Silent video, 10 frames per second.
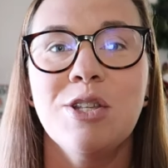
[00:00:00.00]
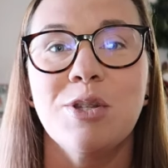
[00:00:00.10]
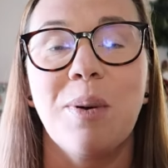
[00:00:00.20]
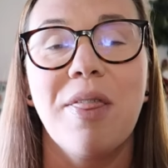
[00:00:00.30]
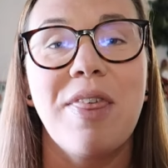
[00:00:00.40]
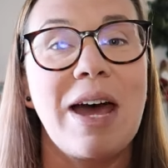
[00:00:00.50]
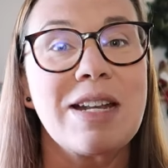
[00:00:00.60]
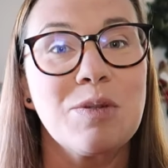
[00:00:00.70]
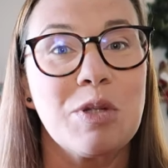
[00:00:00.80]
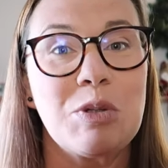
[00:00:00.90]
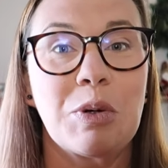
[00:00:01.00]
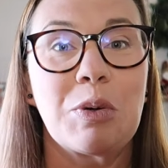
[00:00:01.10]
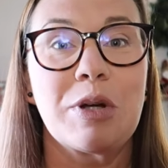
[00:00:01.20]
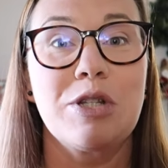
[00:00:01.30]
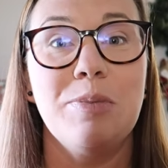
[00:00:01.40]
So that is what you are
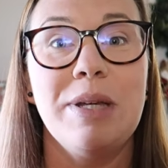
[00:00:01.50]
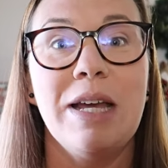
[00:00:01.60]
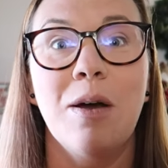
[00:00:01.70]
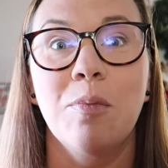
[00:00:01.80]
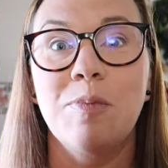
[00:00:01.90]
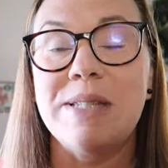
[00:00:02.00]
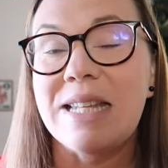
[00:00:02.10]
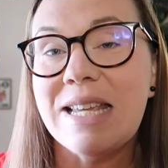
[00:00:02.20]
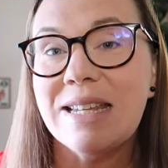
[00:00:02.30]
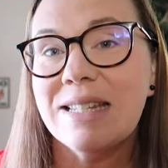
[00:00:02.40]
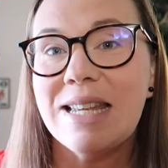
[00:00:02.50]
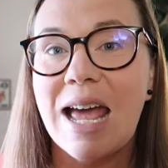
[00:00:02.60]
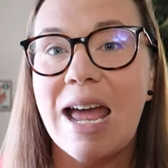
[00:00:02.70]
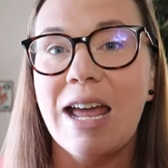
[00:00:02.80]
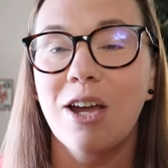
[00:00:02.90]
going to be seeing
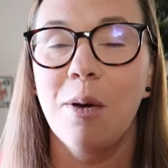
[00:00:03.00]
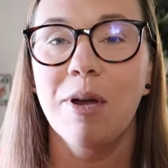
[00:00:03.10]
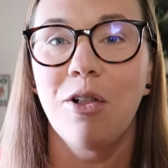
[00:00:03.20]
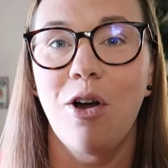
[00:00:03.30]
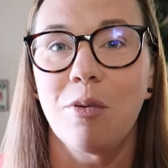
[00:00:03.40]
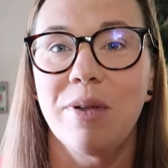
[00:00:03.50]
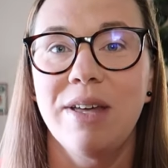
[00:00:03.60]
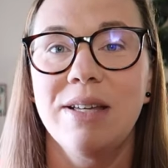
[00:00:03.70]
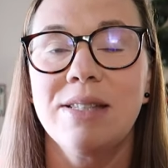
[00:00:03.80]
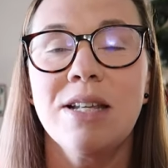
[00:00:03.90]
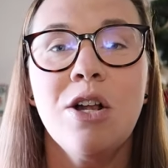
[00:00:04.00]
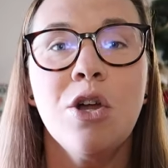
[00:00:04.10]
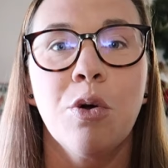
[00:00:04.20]
today and coming along with us.